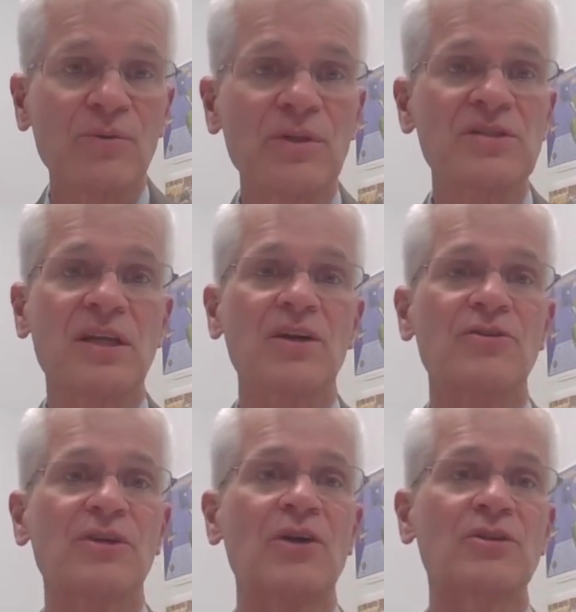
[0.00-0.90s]
We'd say
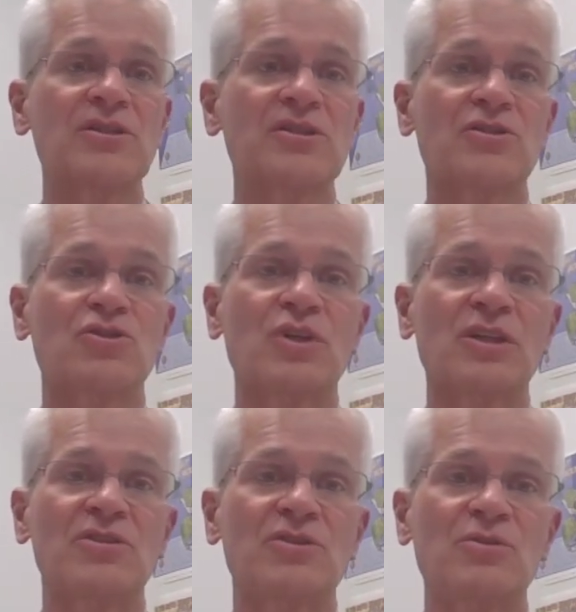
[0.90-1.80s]
other counties can
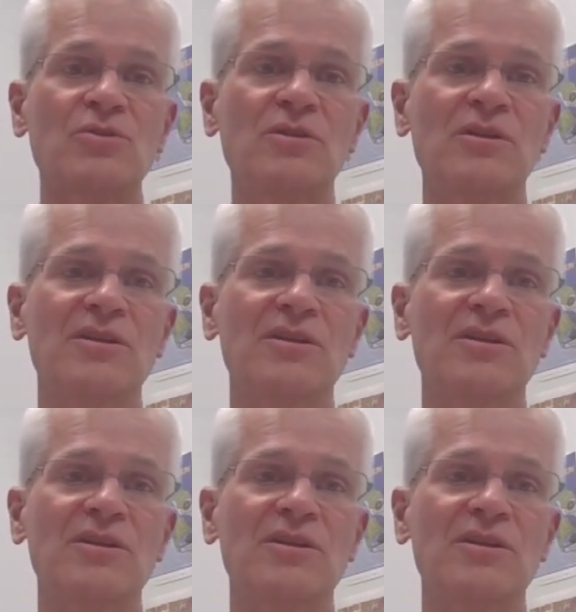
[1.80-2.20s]
join it too.